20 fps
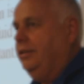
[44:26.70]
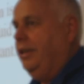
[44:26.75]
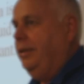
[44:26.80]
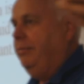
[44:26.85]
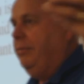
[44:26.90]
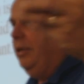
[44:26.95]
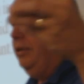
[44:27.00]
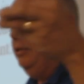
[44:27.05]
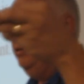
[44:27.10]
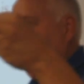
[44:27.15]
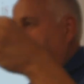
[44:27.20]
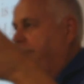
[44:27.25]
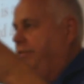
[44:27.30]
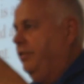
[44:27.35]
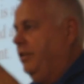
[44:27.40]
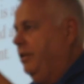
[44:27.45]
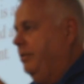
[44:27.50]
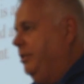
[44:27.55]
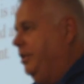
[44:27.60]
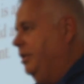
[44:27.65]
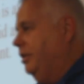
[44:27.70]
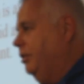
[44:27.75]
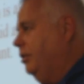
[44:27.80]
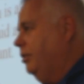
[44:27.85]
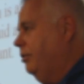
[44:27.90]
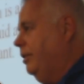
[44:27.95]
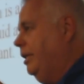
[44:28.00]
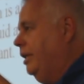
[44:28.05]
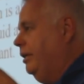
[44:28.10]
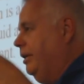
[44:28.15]
the same amount of stuff coming in,
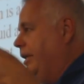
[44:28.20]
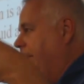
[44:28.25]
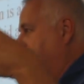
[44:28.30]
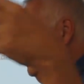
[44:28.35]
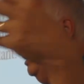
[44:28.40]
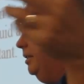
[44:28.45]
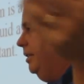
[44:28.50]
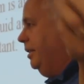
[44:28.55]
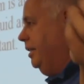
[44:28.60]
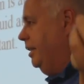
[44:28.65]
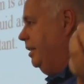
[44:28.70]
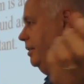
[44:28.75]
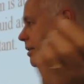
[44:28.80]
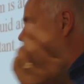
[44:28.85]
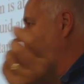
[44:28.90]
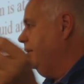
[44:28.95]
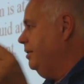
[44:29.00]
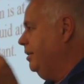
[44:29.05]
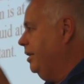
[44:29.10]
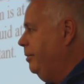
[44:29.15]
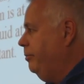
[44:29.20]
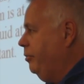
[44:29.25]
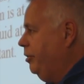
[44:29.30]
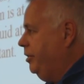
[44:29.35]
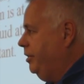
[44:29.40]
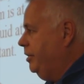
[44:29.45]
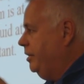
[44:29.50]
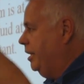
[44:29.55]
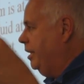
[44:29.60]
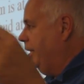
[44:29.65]
going out, and it stays the same with